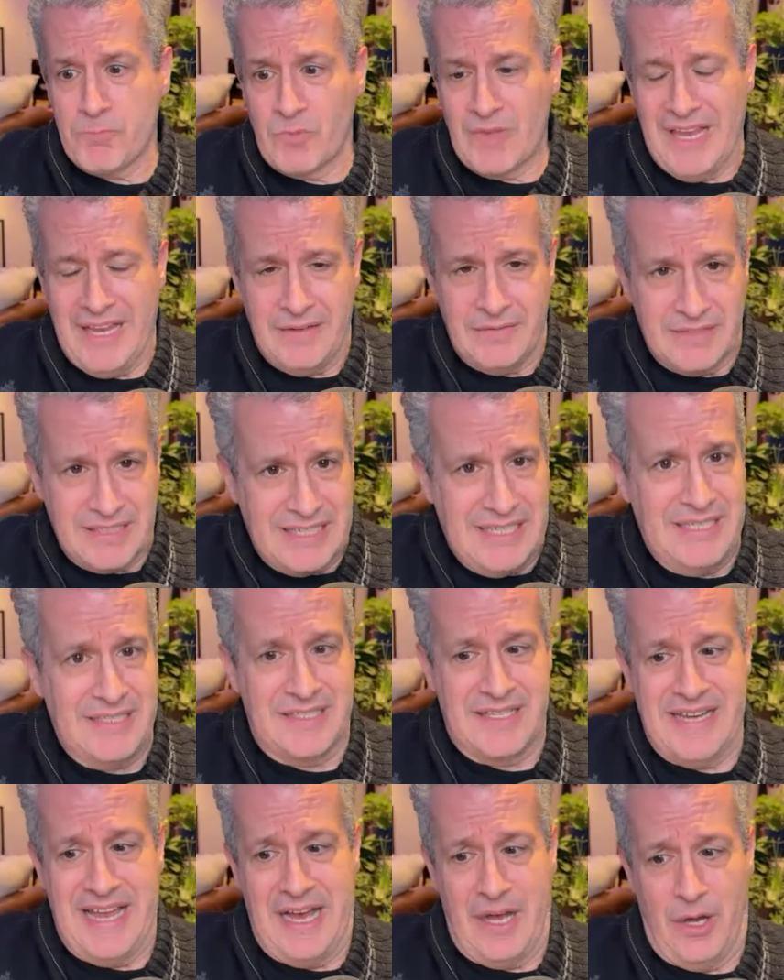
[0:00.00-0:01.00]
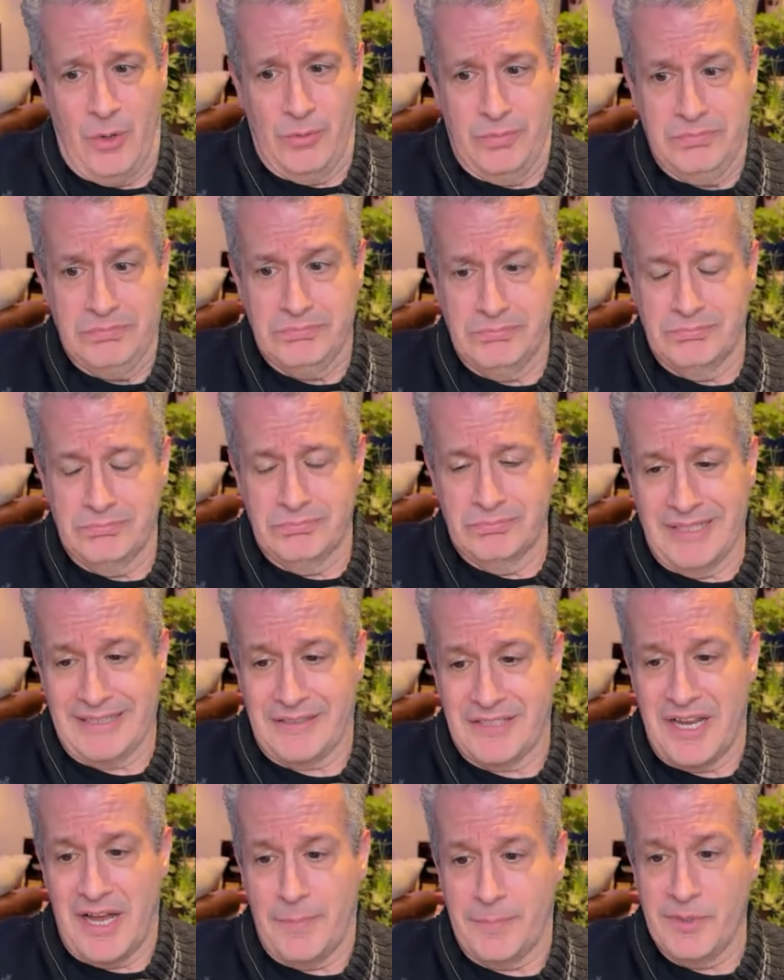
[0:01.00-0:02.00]
and he's now like
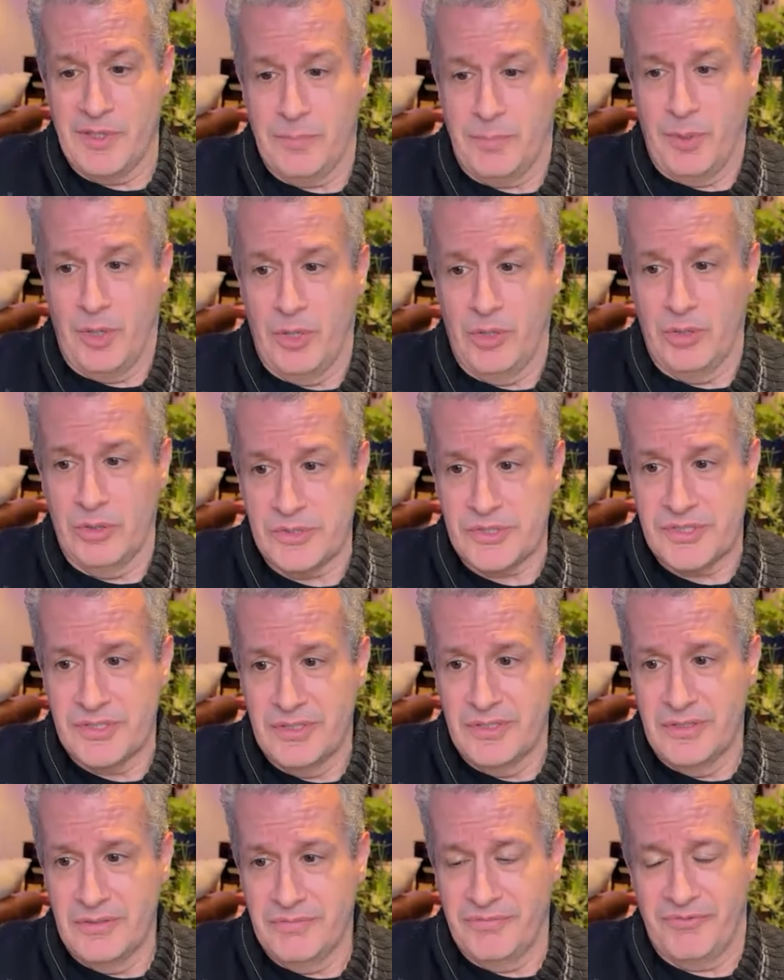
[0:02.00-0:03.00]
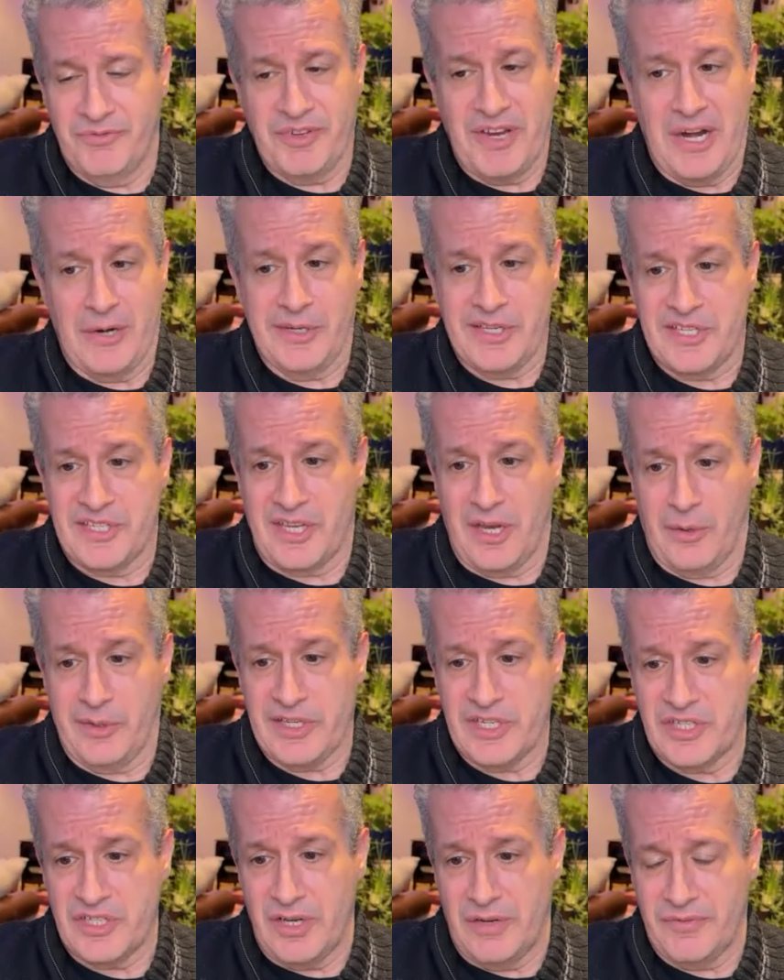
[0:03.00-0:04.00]
top in the polls. Very scary
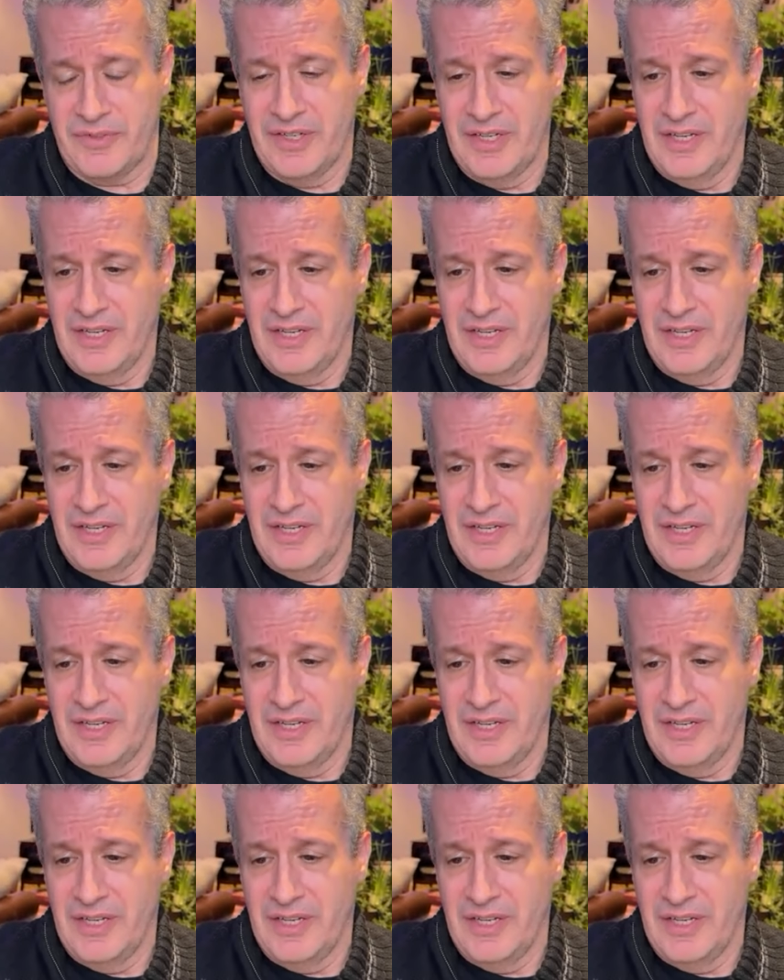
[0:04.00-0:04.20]
stuff.